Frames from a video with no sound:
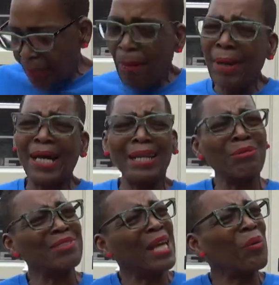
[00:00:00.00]
my mind, I
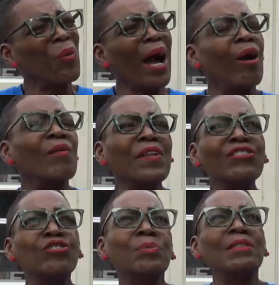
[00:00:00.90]
was like, wow, there
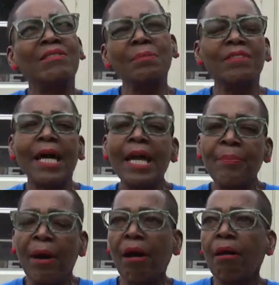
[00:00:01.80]
should be some type
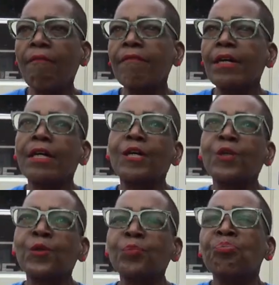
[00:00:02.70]
of,
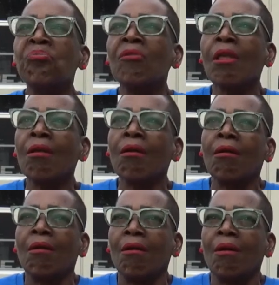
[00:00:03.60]
um,
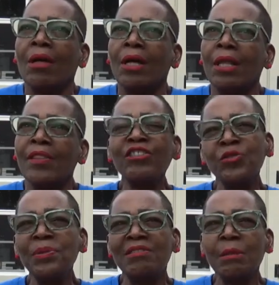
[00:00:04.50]
there should
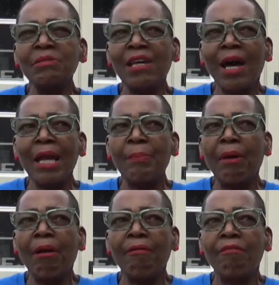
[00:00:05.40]
be some type
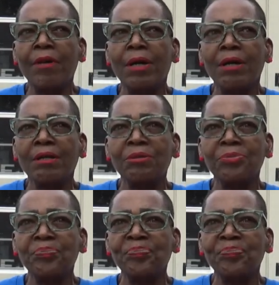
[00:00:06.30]
of, um,